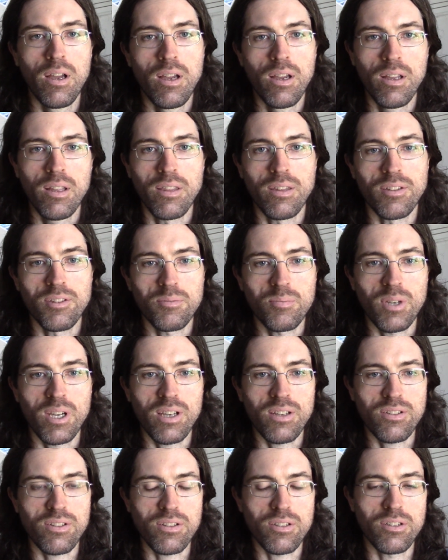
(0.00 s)
This
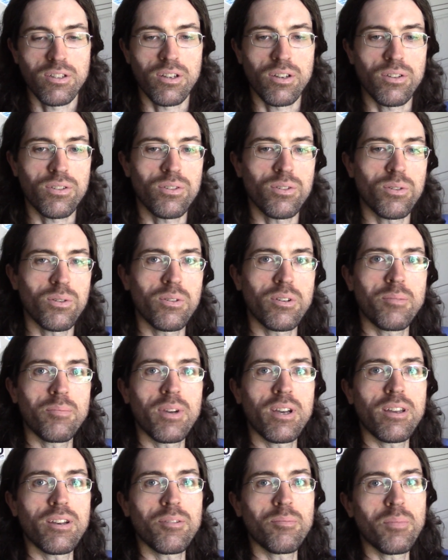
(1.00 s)
passage also
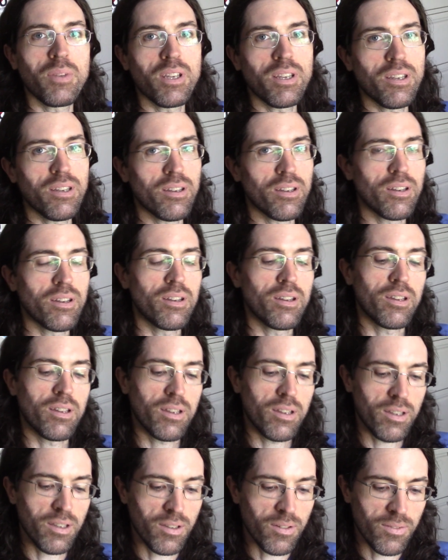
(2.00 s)
reminded me
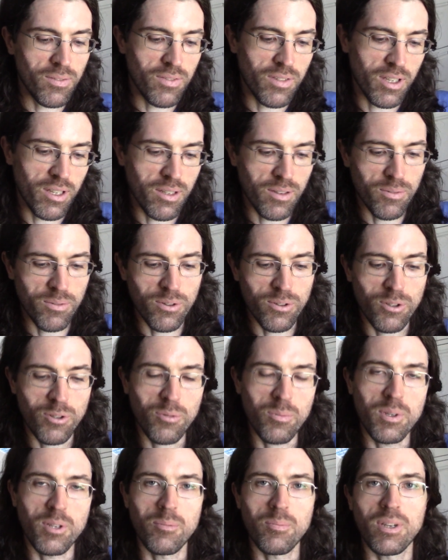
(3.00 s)
of a room
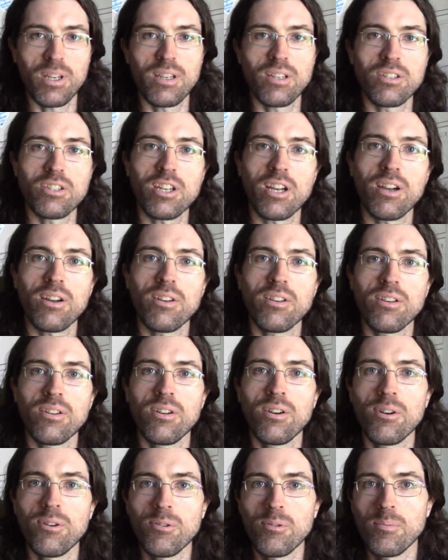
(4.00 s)
in my childhood
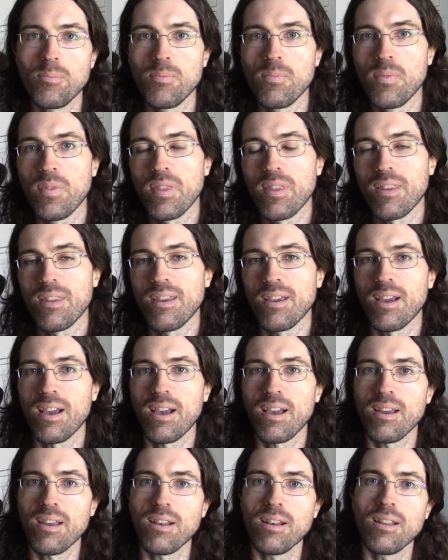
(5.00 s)
home that
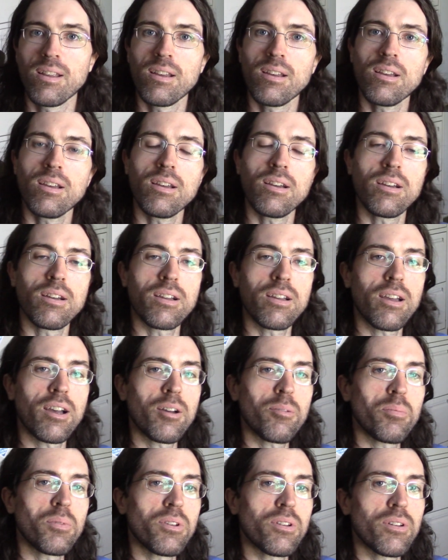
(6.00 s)
had a
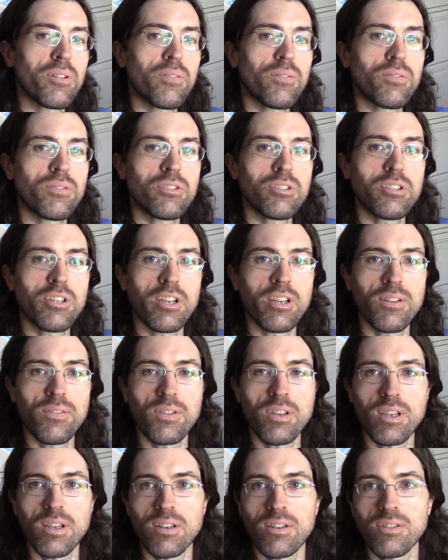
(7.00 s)
copy of
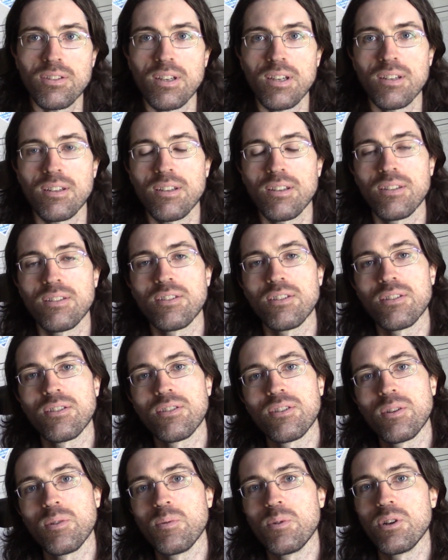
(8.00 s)
JFK's
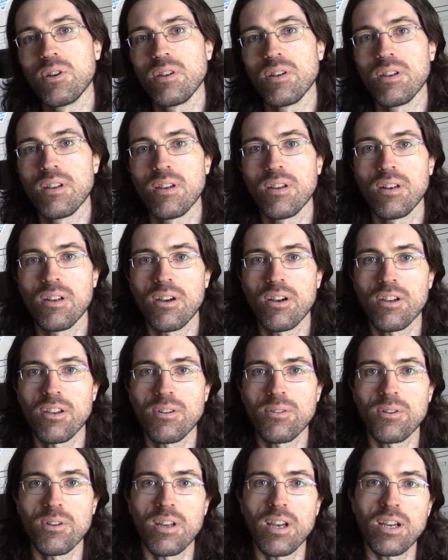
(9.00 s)
1961
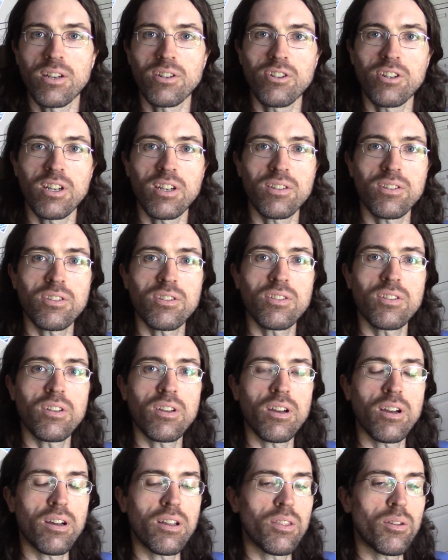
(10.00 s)
inaugural address
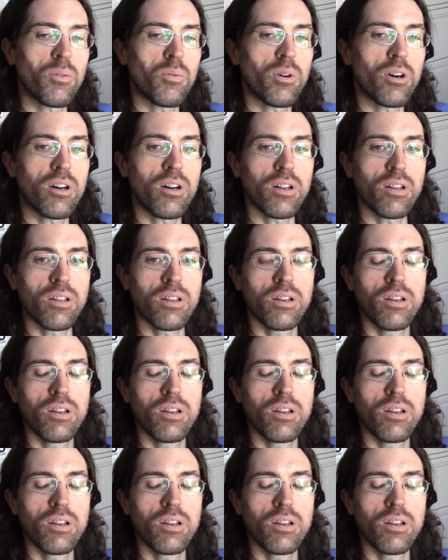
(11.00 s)
on the wall.